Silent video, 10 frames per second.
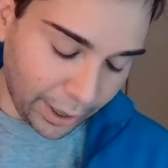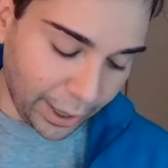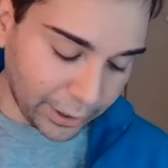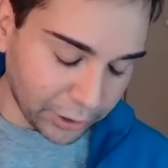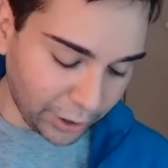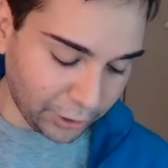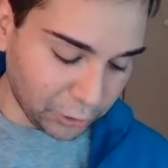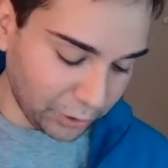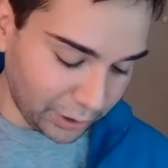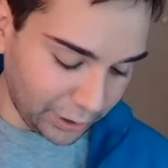it's
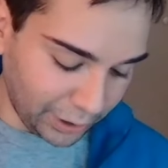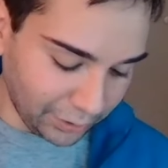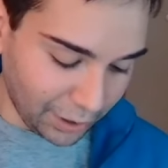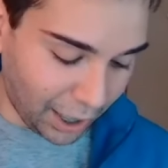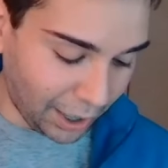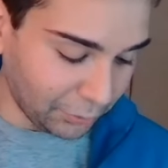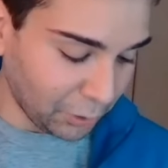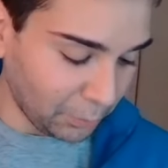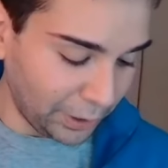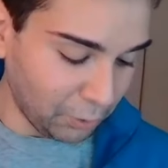interesting. I don't
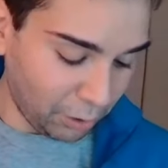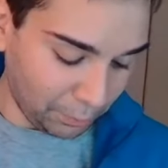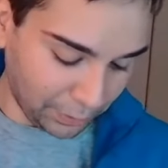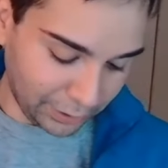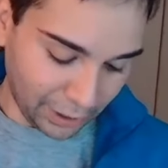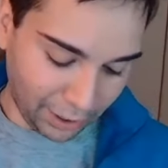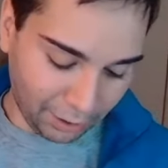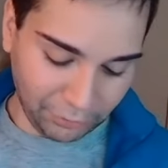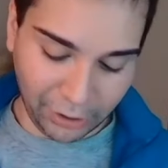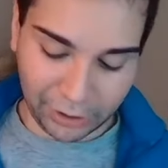normally go up because
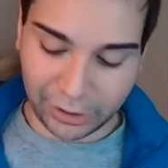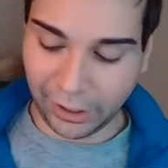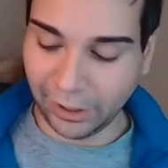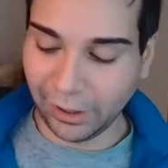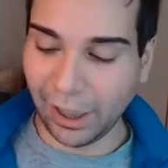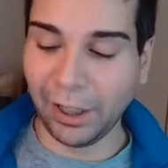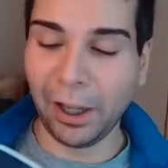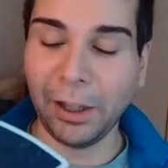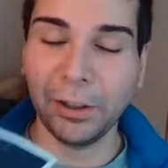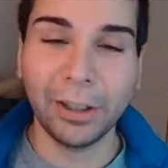obviously,
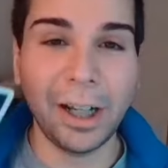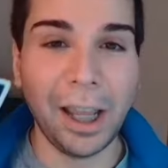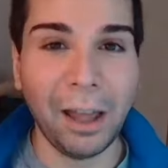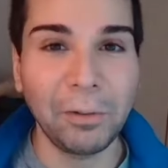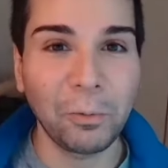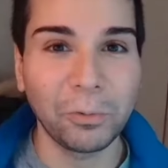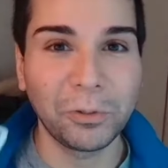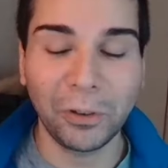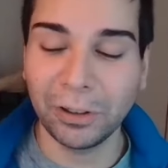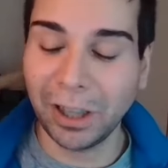I haven't
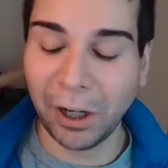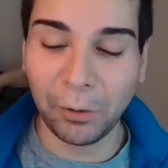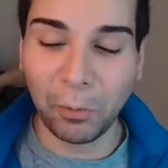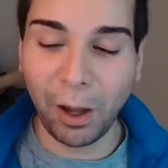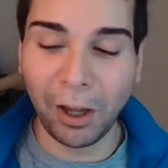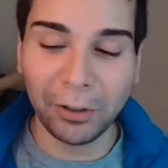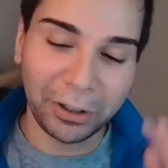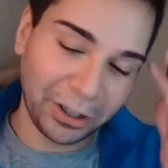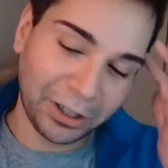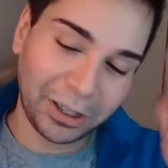drawn tarot in a while. And it
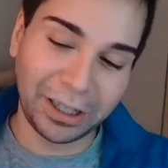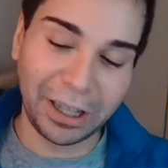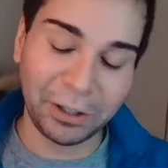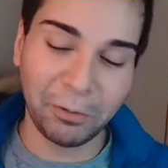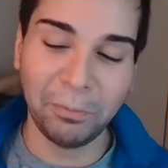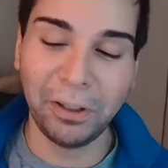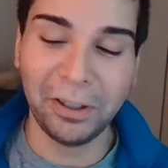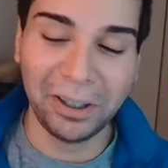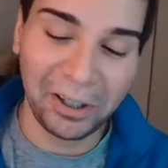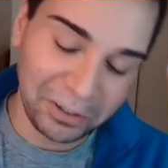just, these things are,
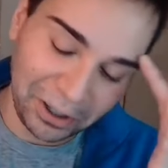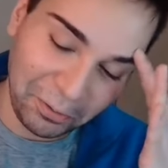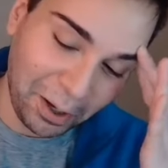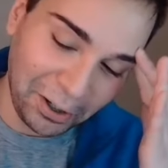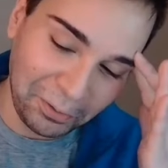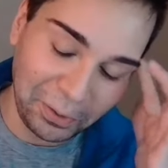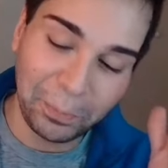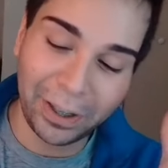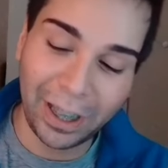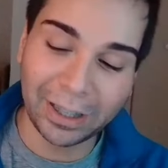they always get reminded of me,
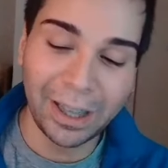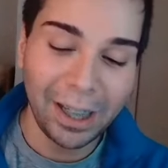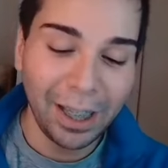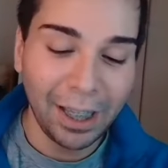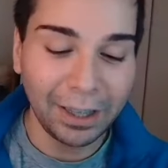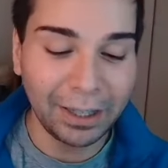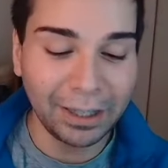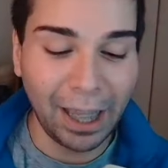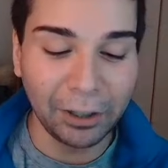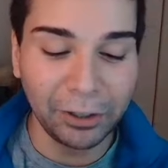but this is
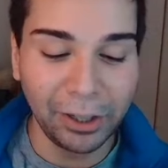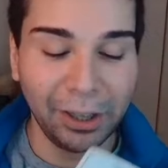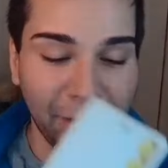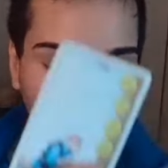actually